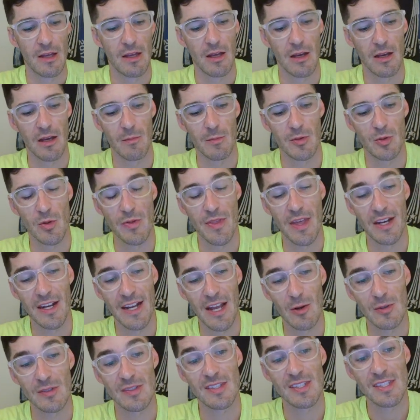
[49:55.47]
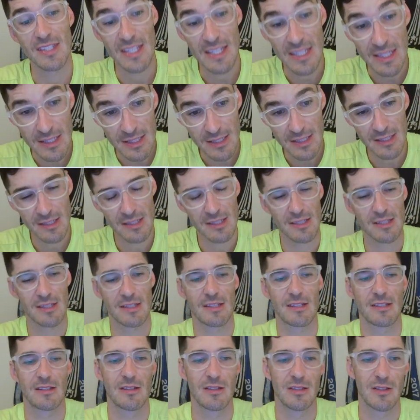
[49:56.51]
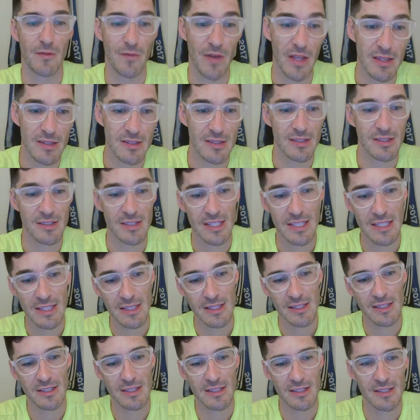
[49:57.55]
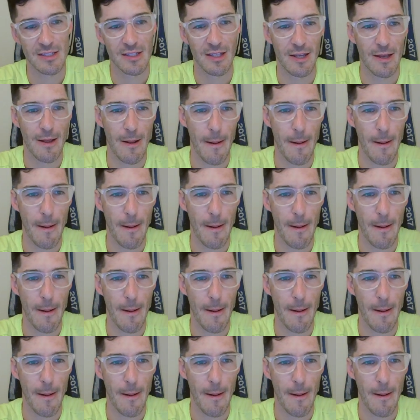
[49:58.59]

Between then and now is since. Defense since.